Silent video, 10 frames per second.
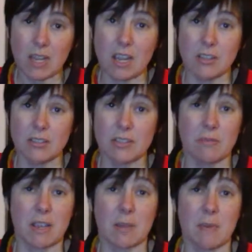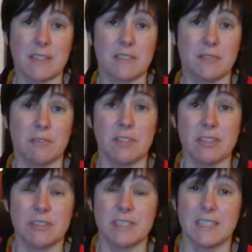I'd also recommend, if you're
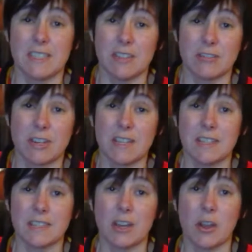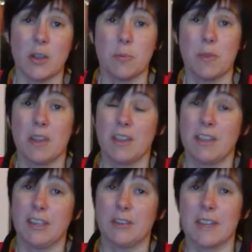interested in trying this at home,
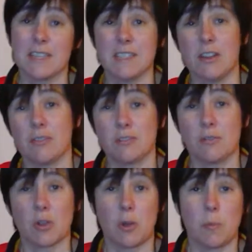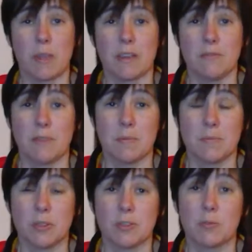you're getting hold of a copy of
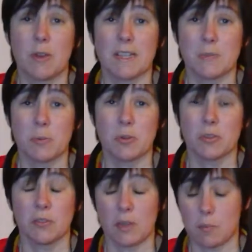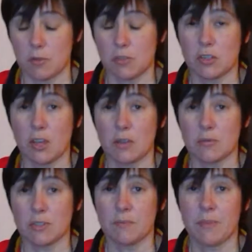Dr. Brad's book, The Emotion
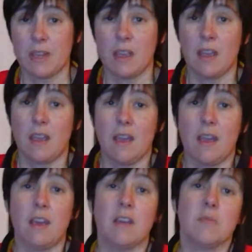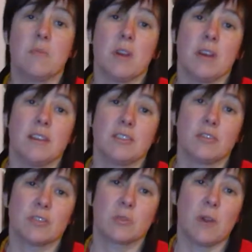Code. It
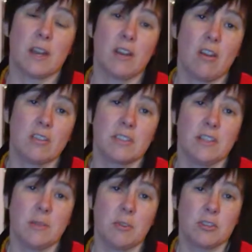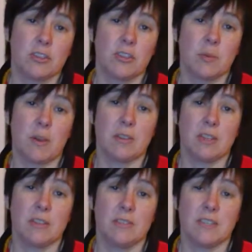talks quite a lot in the Emotion Code about
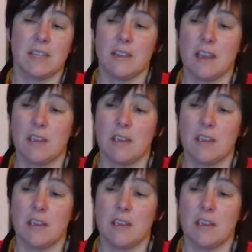using